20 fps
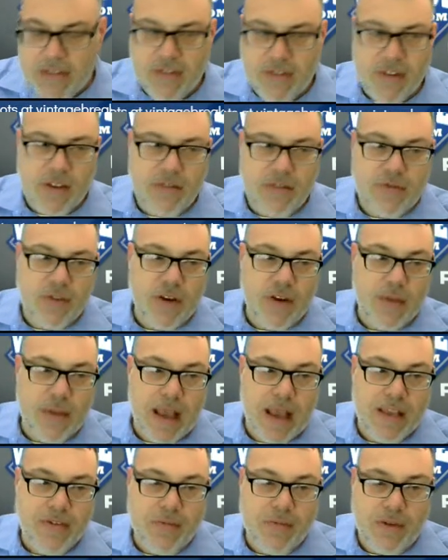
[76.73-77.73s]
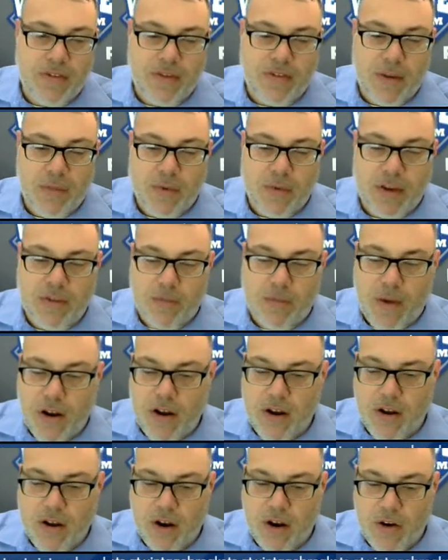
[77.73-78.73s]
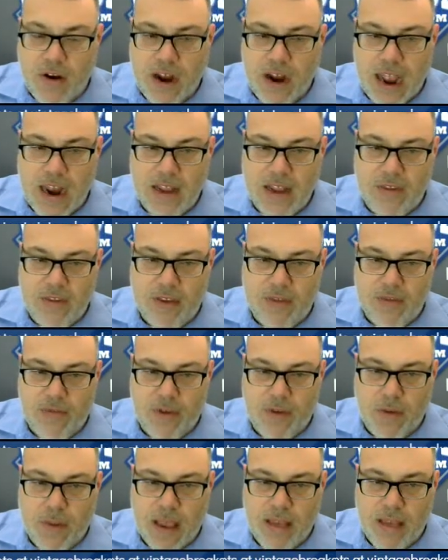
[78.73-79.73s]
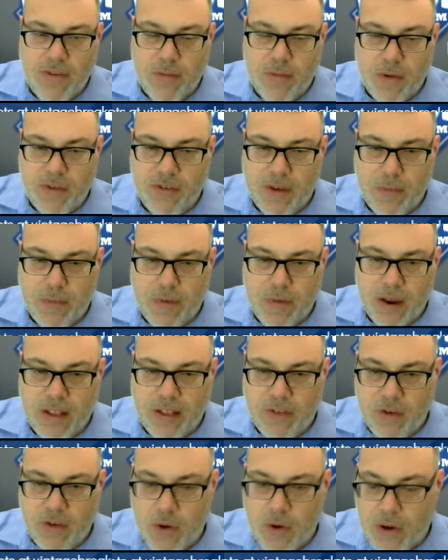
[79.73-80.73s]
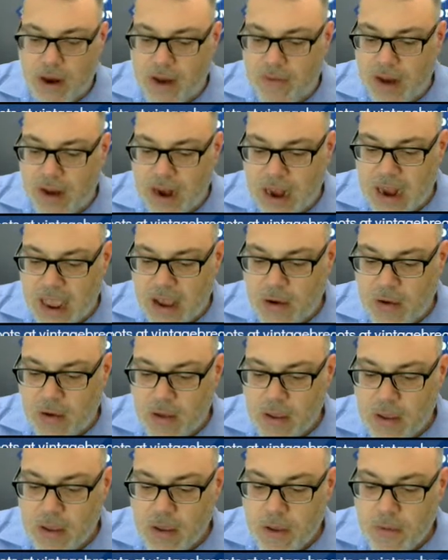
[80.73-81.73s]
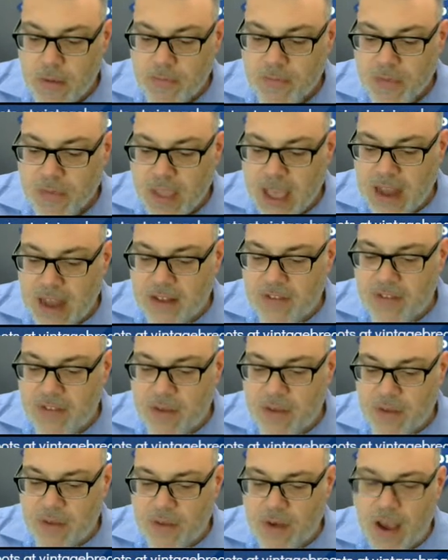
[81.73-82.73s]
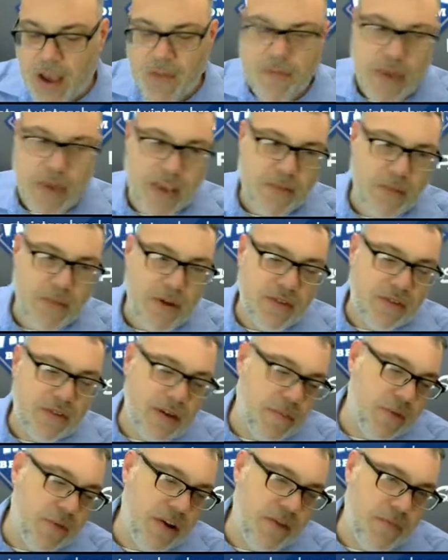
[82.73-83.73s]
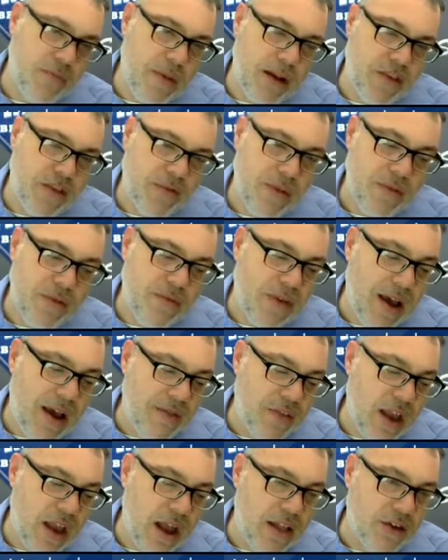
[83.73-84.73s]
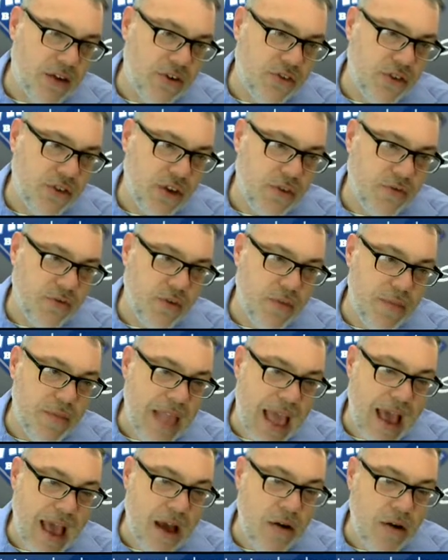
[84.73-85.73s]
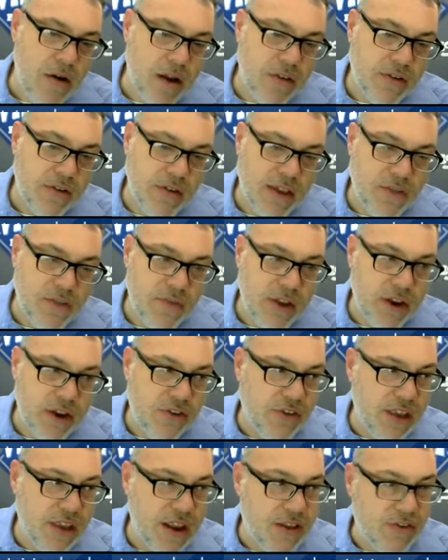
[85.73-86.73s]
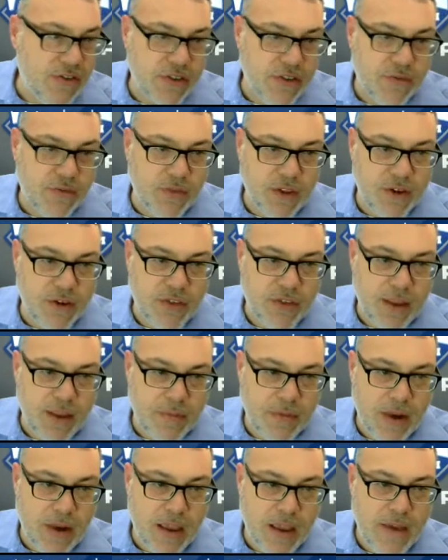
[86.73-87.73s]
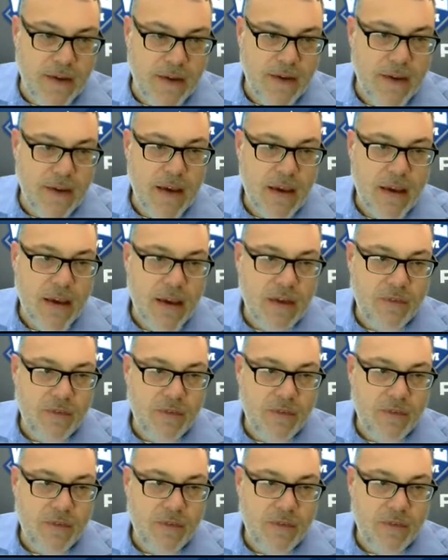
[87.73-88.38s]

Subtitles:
86 Fleer basketball set breaks brought in our current 86 Fleer basketball set break that's going on right now. And a 75 baseball set break spot. Spend $5 from now until I finish the 86 Fleer set break.